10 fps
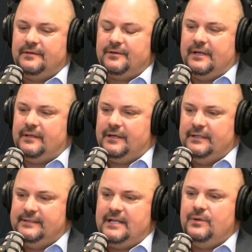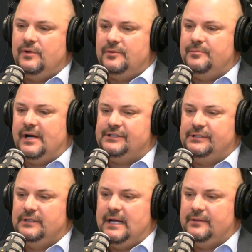create the continual
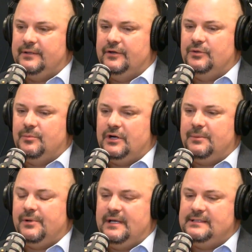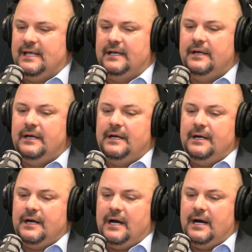impression out there in the marketplace that
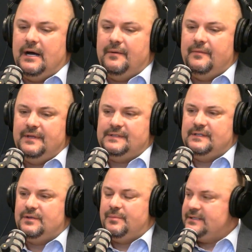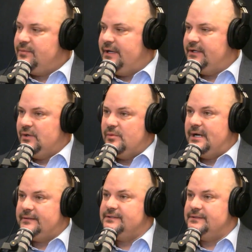this is the best way to go
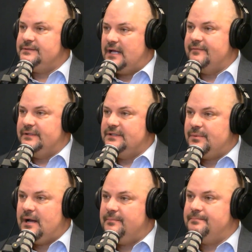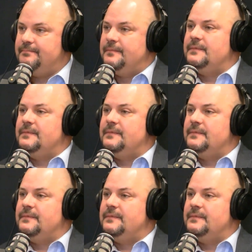about solving this problem.